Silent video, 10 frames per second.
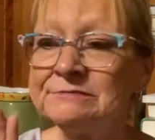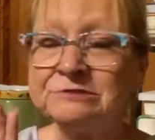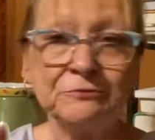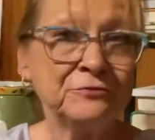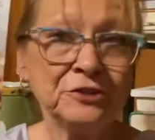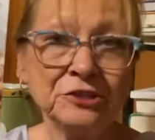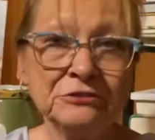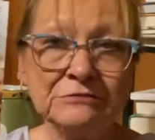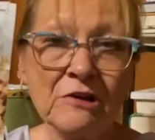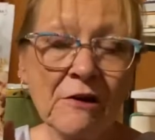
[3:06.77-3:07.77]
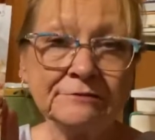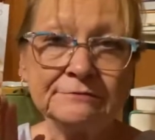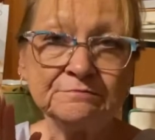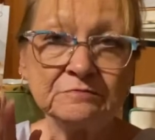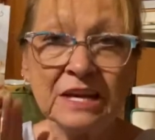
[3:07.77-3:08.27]
The fruit
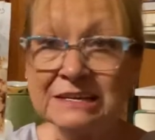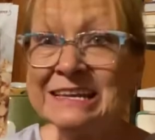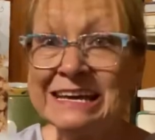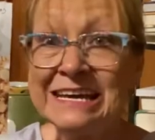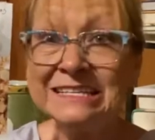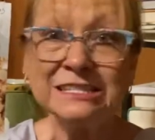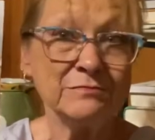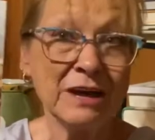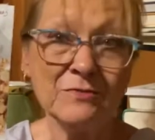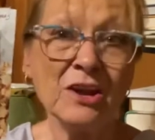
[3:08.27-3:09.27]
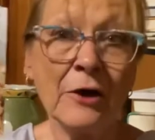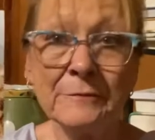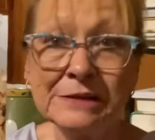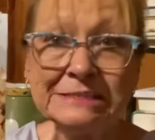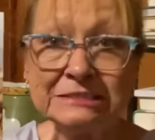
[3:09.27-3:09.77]
and nuts may not
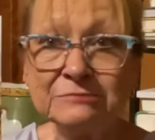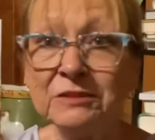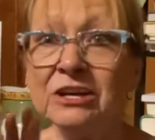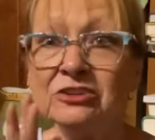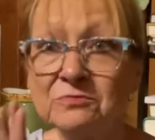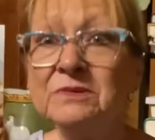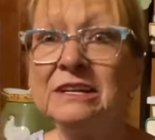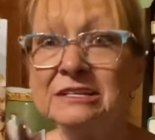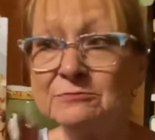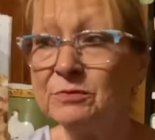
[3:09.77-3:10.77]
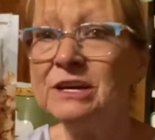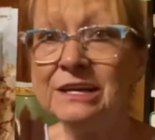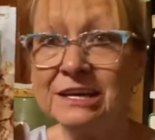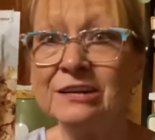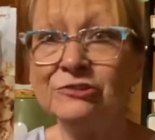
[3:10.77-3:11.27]
be as much, but it's
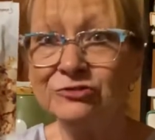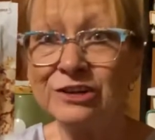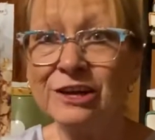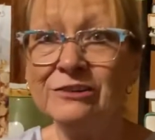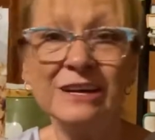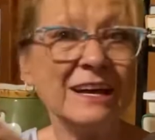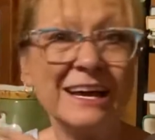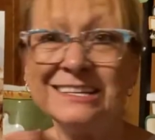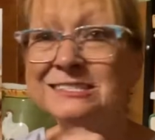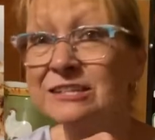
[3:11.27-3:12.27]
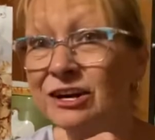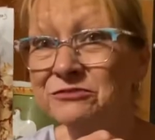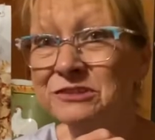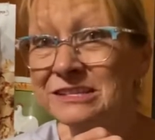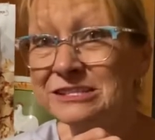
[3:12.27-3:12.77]
plenty of granola. And it's not
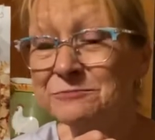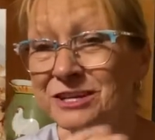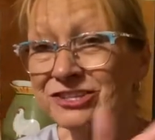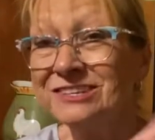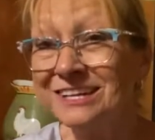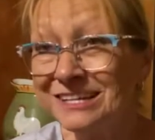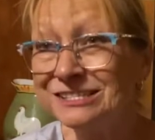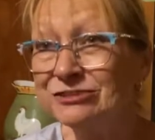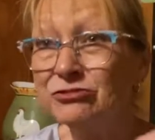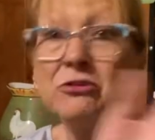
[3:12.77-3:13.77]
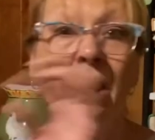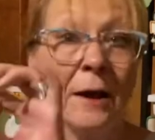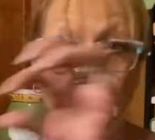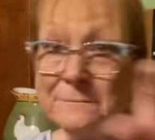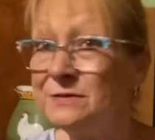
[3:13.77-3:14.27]
really so much cluster,
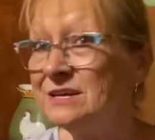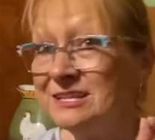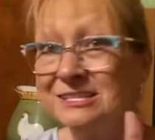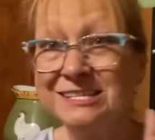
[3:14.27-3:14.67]
but